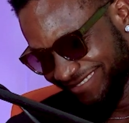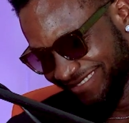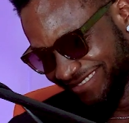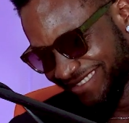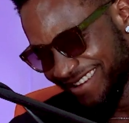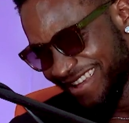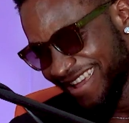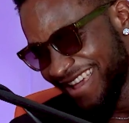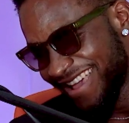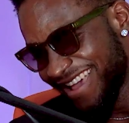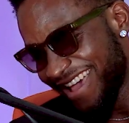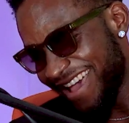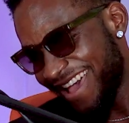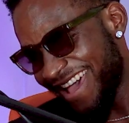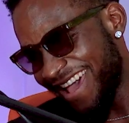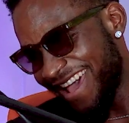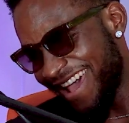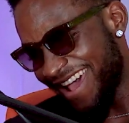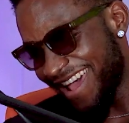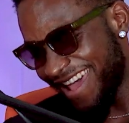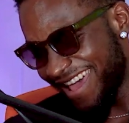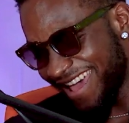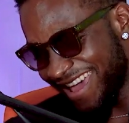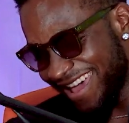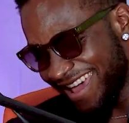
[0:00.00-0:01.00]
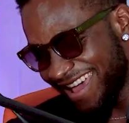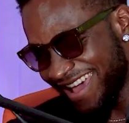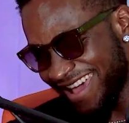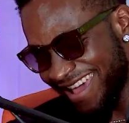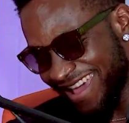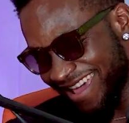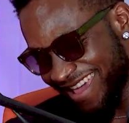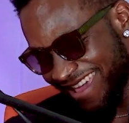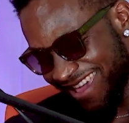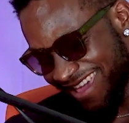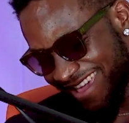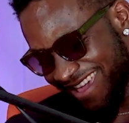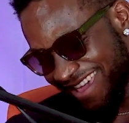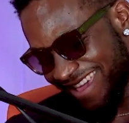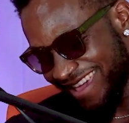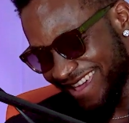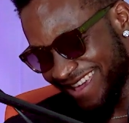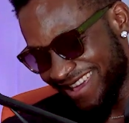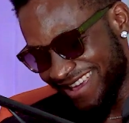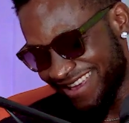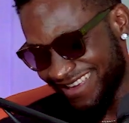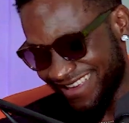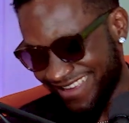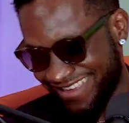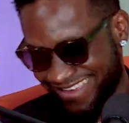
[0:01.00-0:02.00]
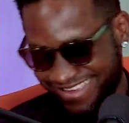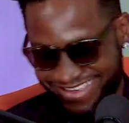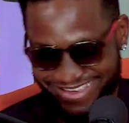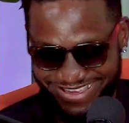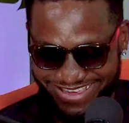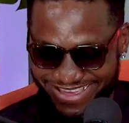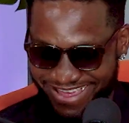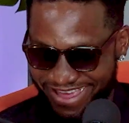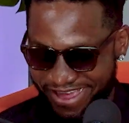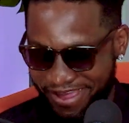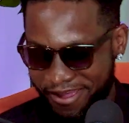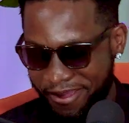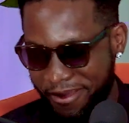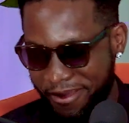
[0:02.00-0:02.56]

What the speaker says: Not him going to check.